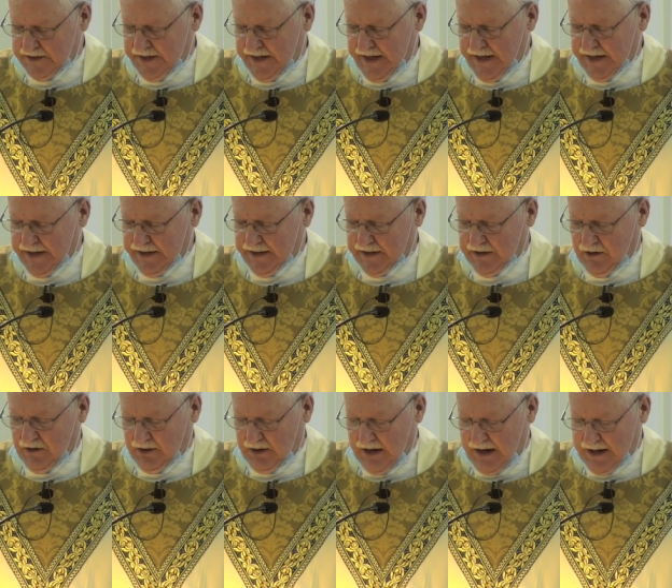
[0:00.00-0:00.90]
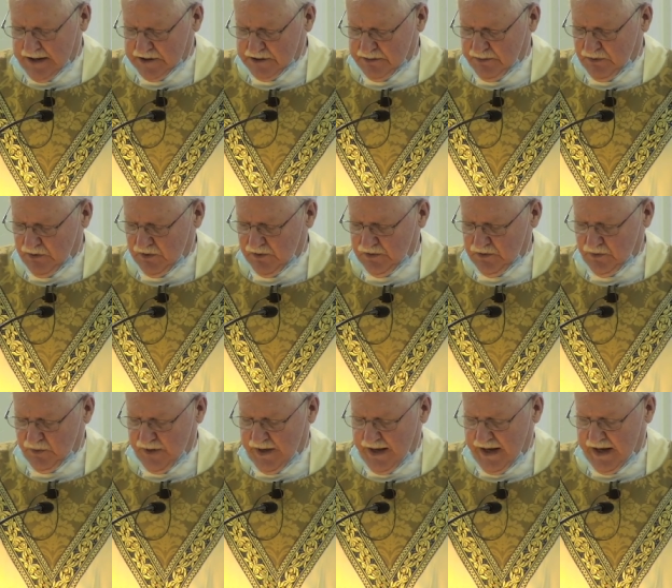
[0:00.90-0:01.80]
And today in our
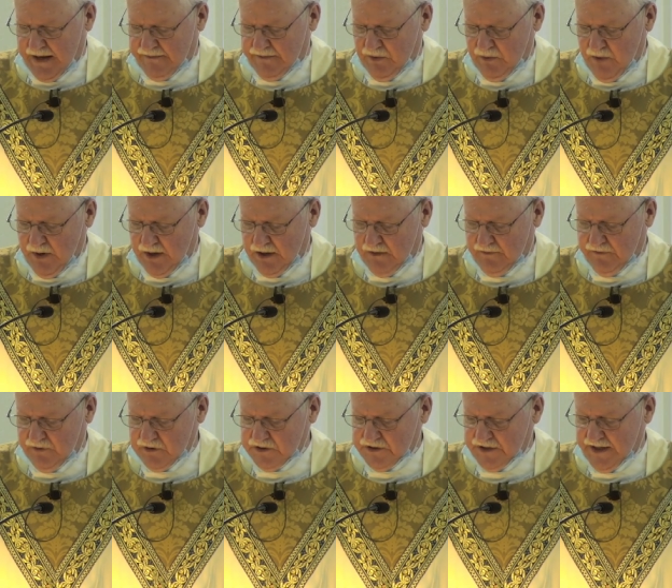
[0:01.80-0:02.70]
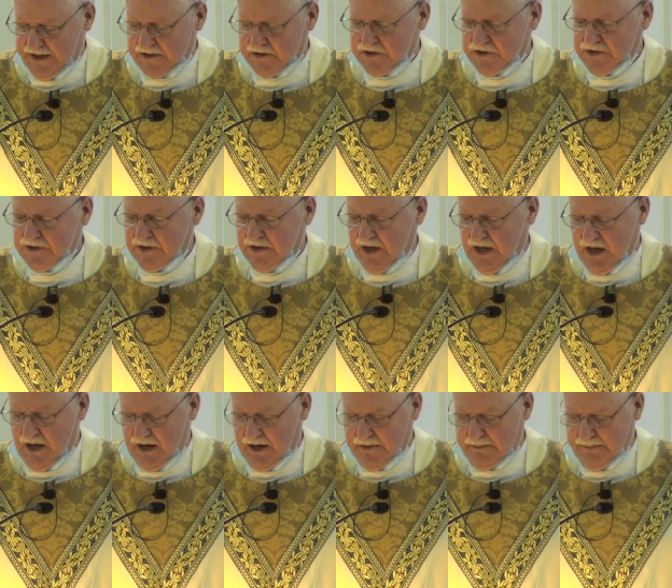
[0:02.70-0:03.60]
gospel, we have a wonderful
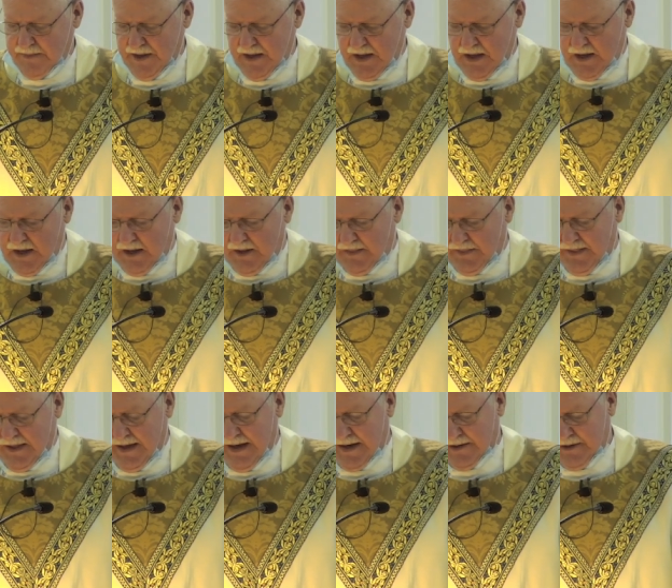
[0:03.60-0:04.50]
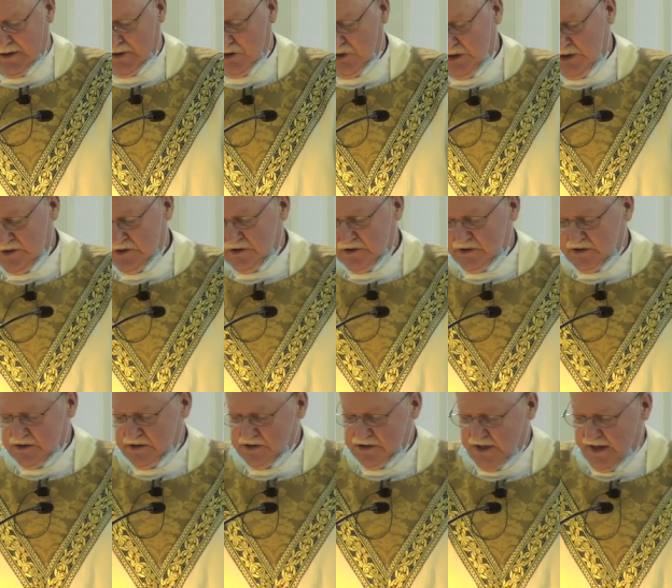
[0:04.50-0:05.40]
sense uh, that
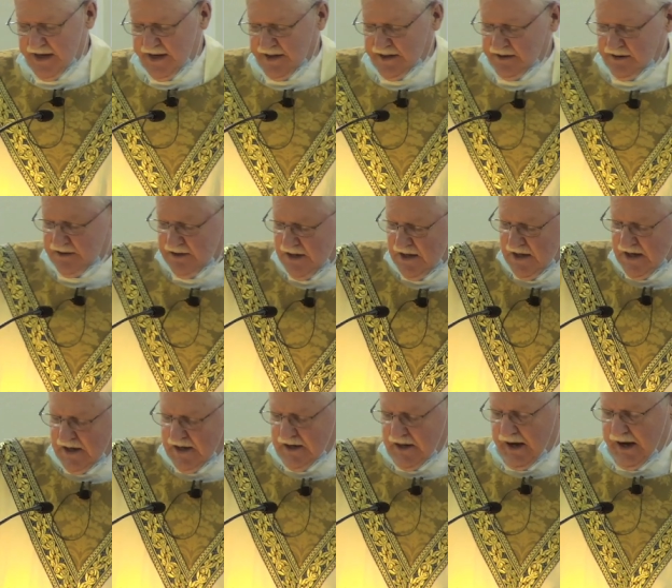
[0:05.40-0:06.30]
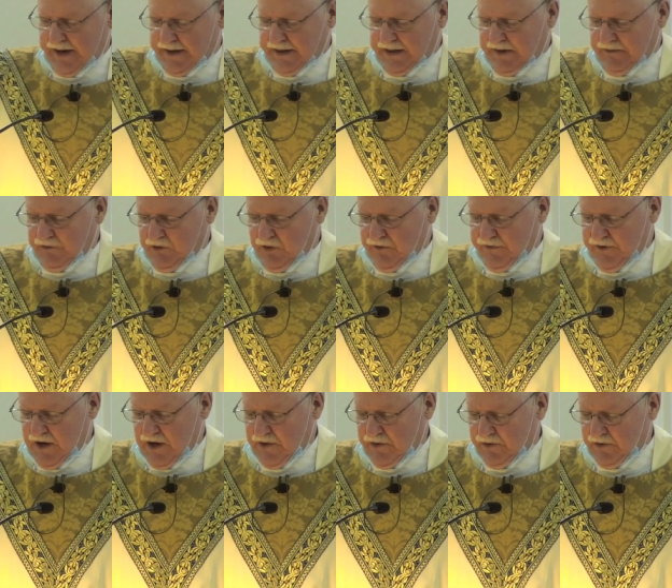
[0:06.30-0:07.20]
Jesus is saying, I
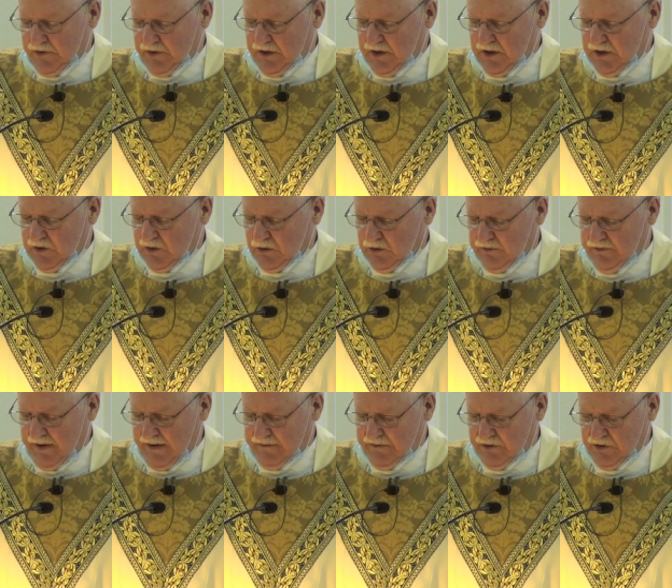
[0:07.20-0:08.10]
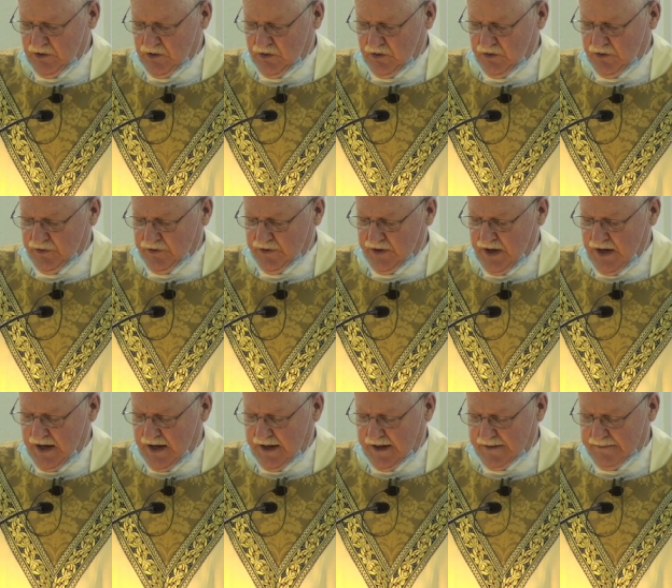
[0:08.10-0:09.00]
give you, Father, Lord of heaven and
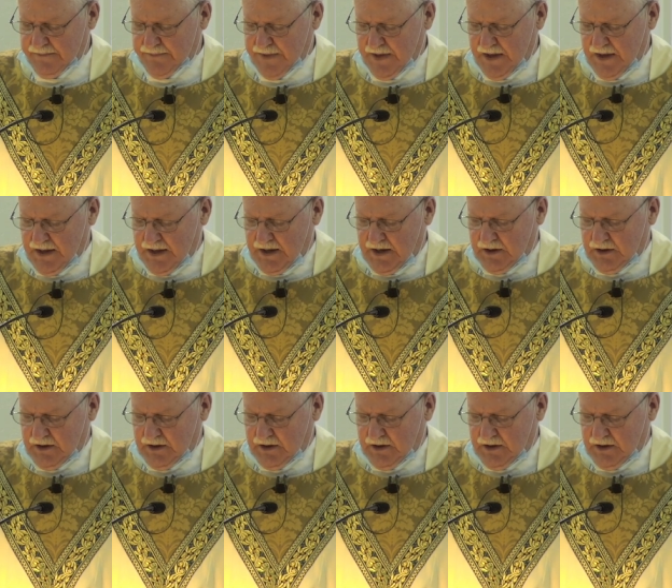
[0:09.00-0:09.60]
earth, uh,